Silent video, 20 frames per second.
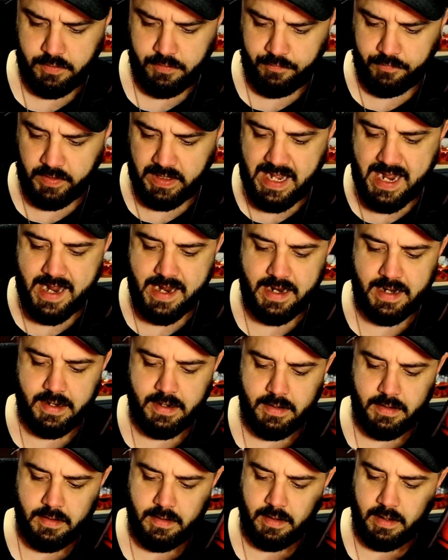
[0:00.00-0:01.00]
Vlad,
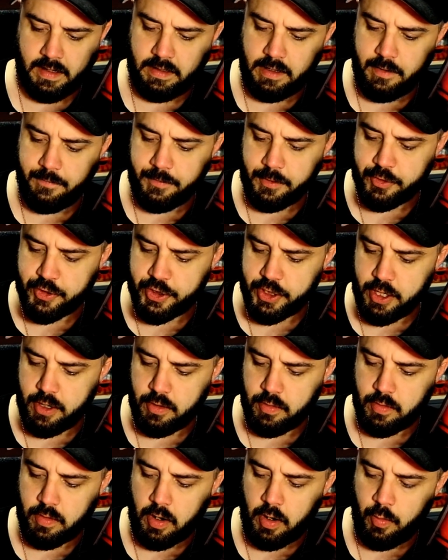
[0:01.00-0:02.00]
I love your
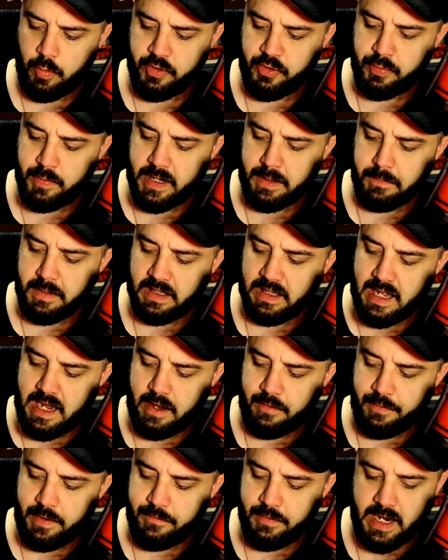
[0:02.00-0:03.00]
show. Always make me
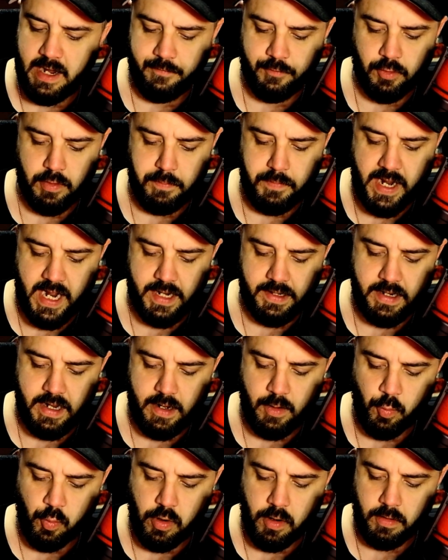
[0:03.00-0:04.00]
laugh even after a bad day
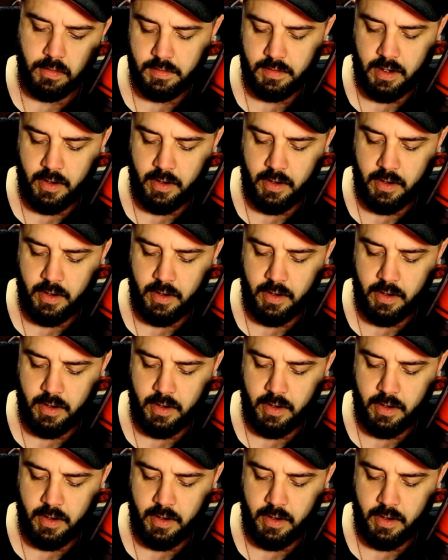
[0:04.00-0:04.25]
at work.